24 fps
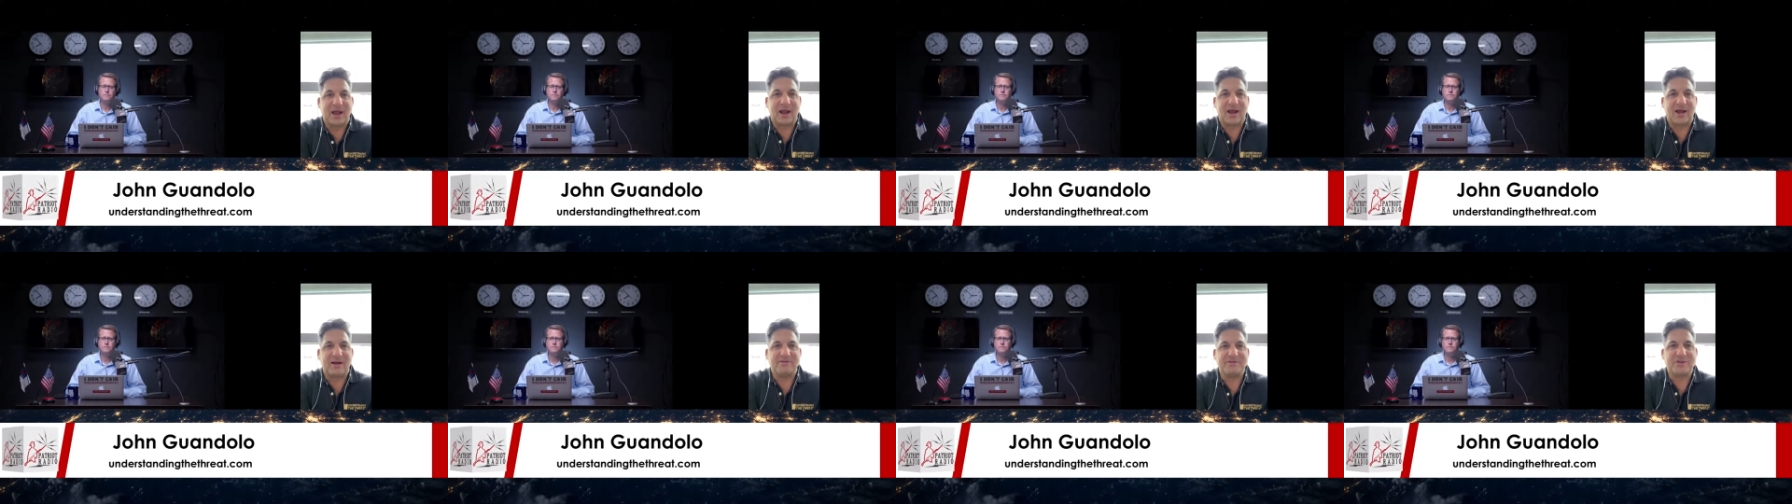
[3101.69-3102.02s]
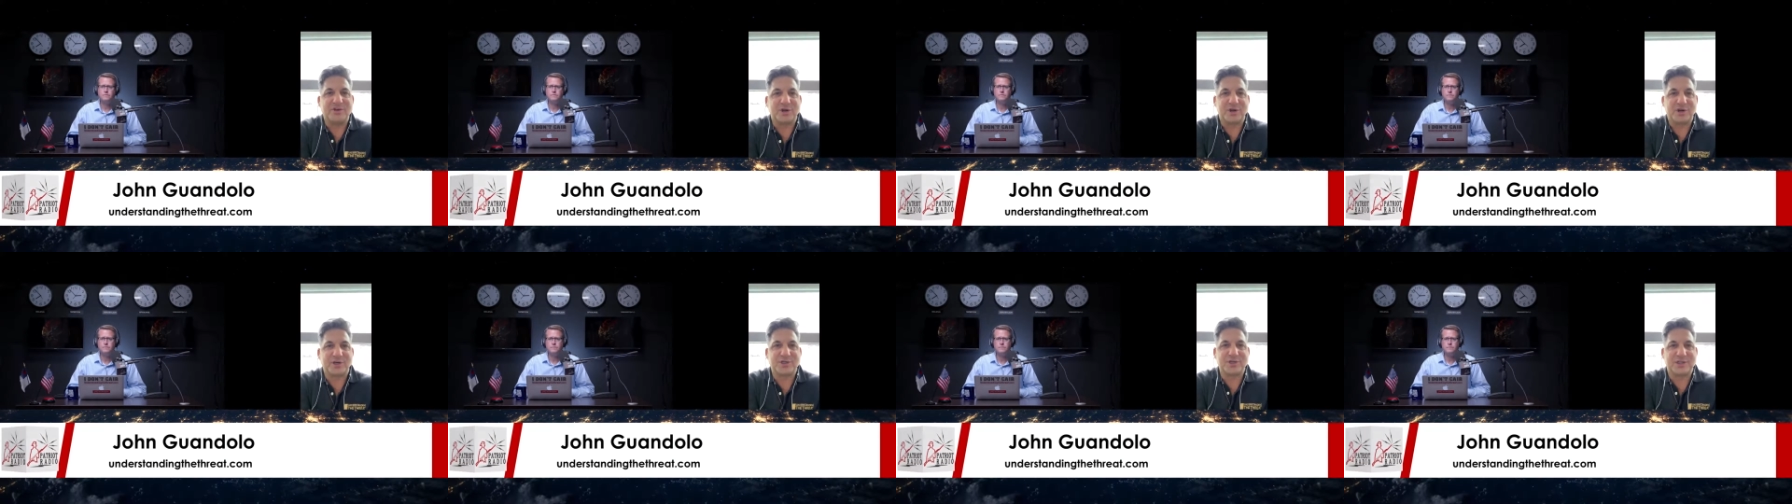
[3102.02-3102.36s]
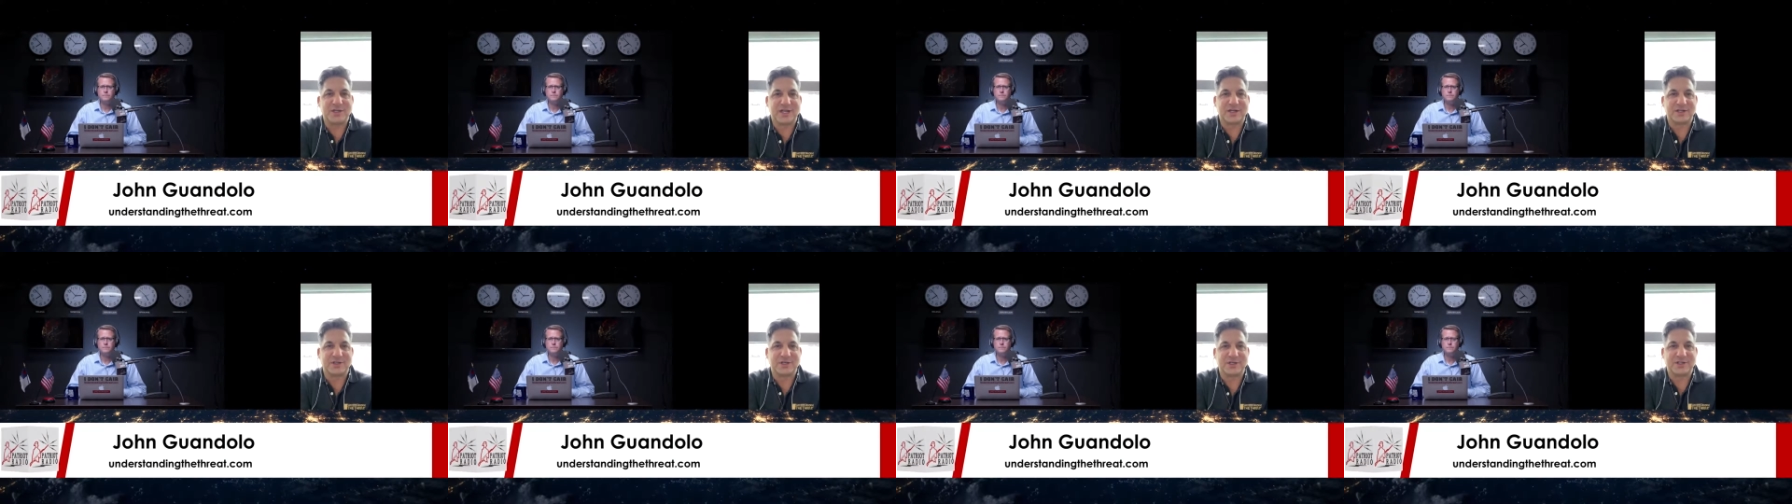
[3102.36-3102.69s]
of
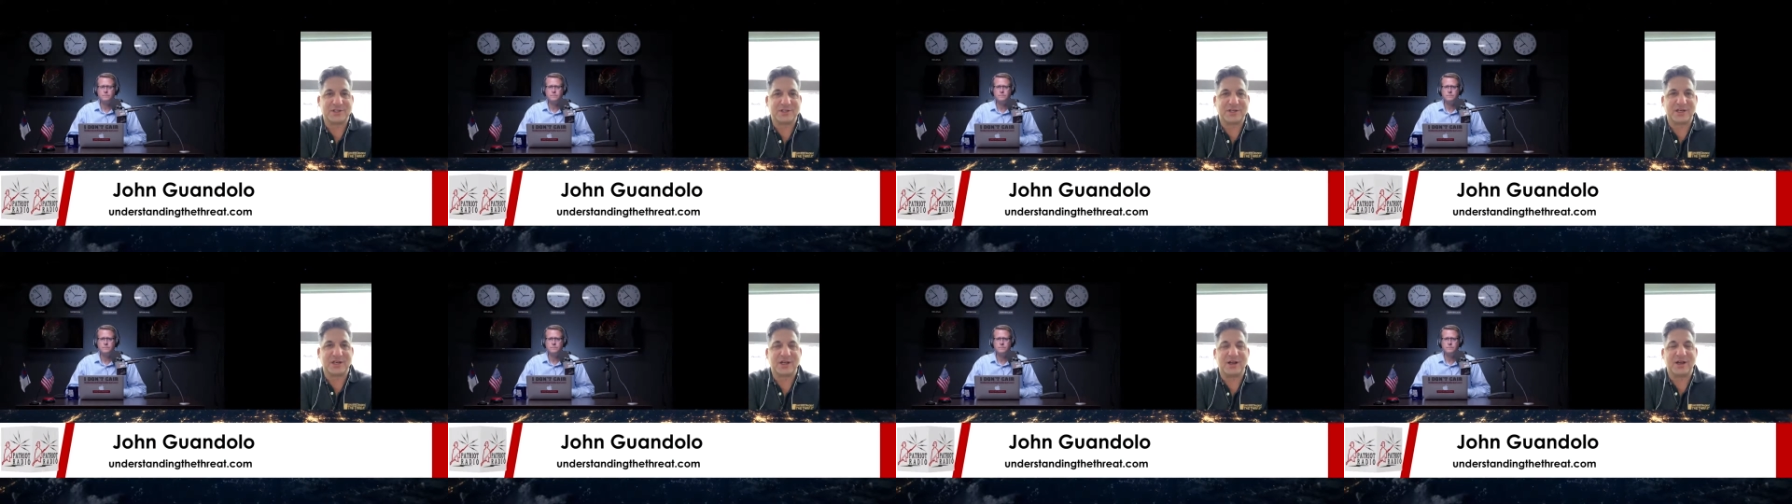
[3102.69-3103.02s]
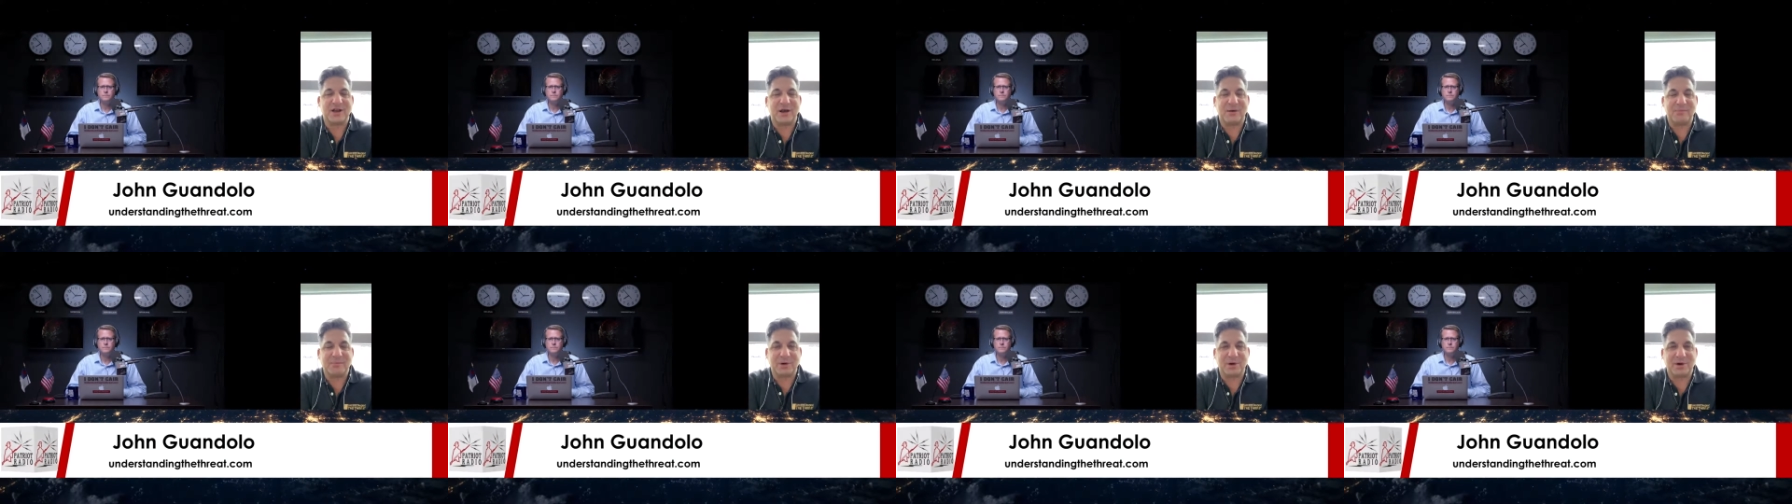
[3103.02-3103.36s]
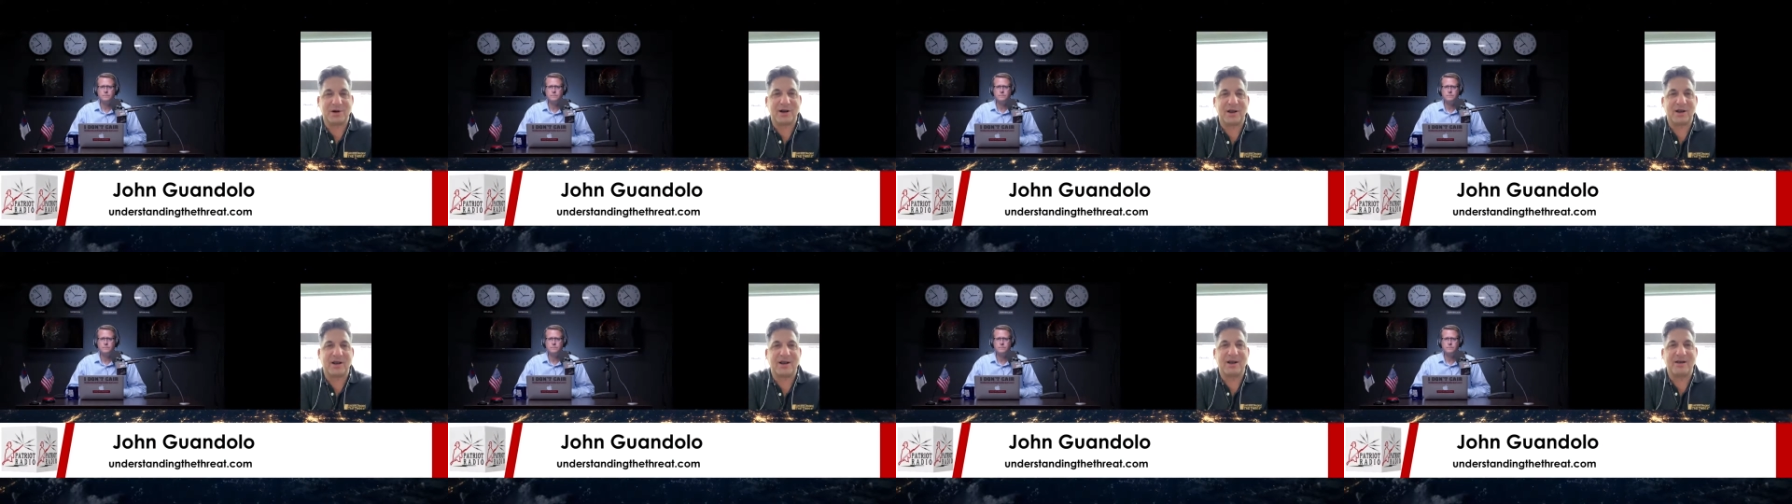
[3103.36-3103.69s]
jurisdictions and a
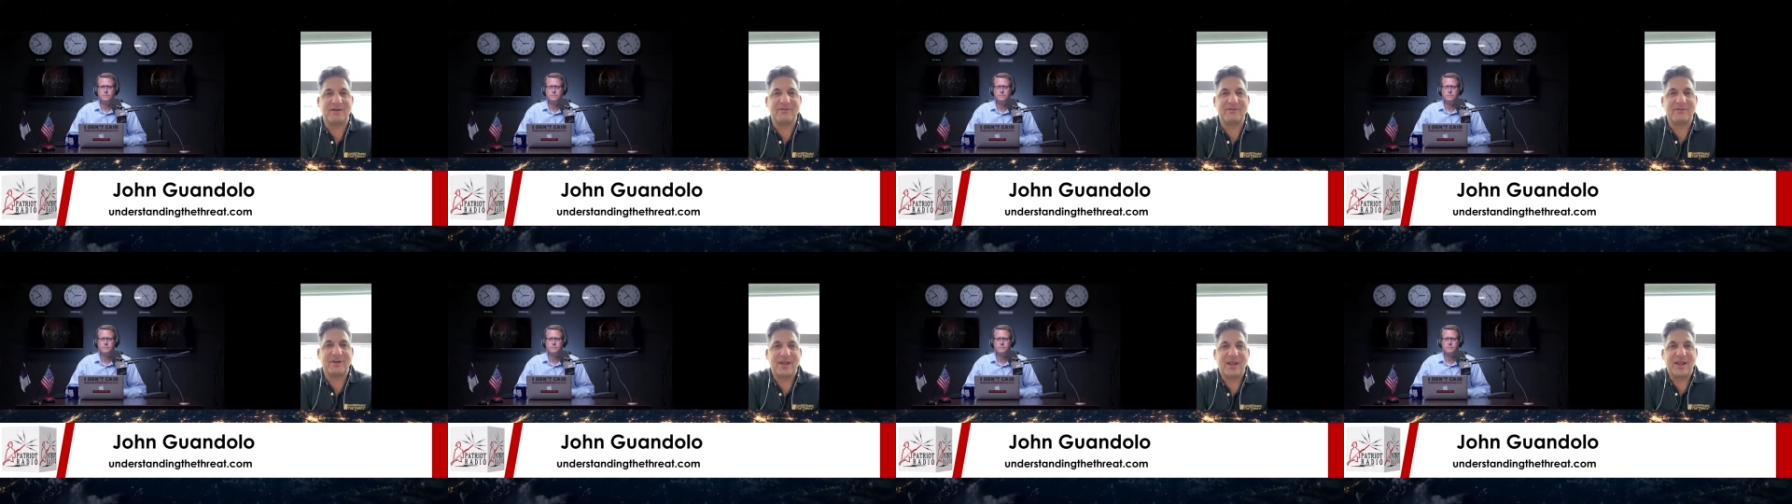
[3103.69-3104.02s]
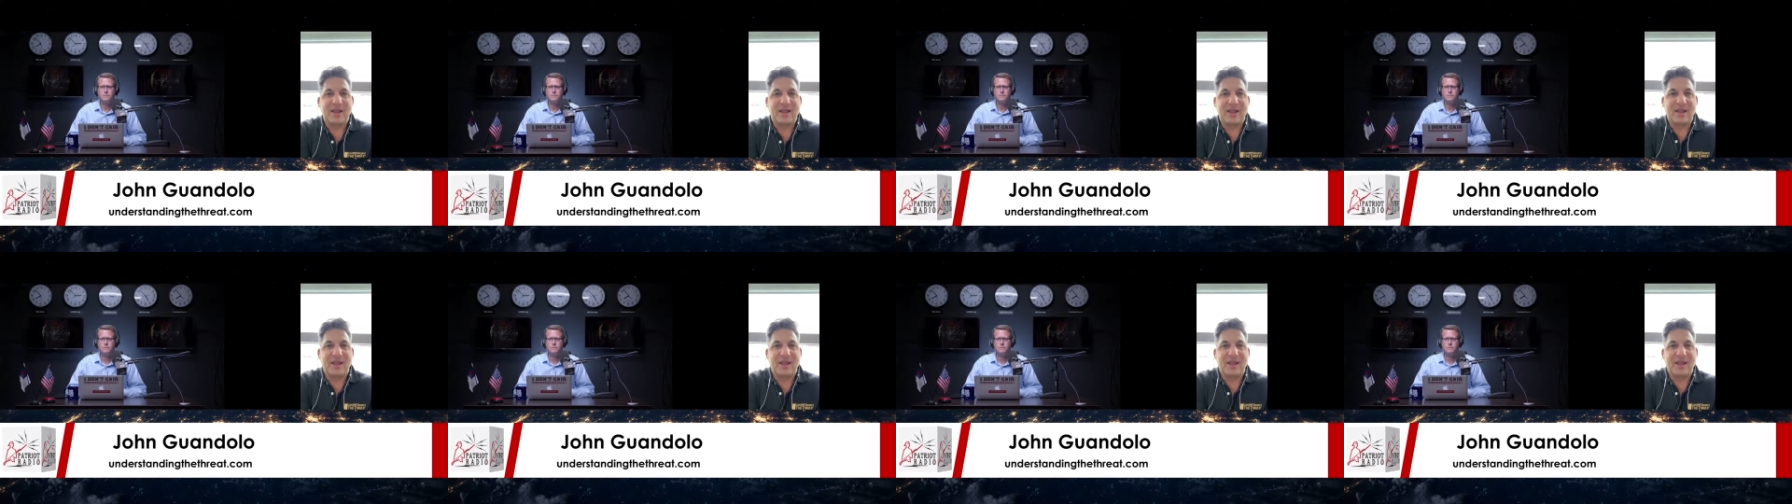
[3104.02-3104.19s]
number of